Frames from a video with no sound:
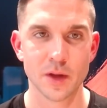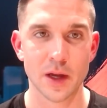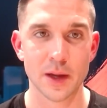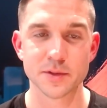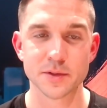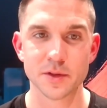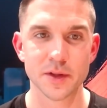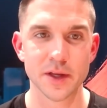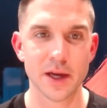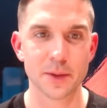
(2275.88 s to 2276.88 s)

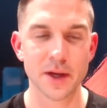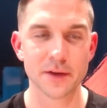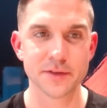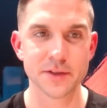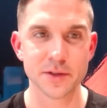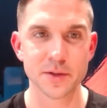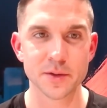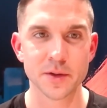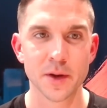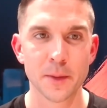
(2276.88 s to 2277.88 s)
Absolutely. Yeah, we have
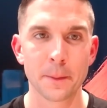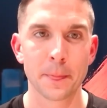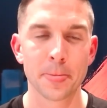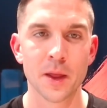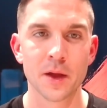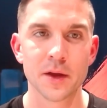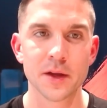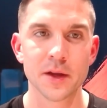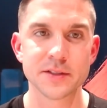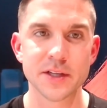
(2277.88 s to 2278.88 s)
to
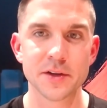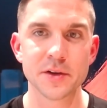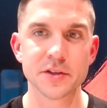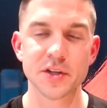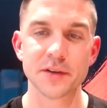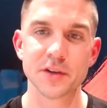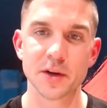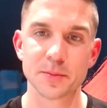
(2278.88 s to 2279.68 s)
continue to shift our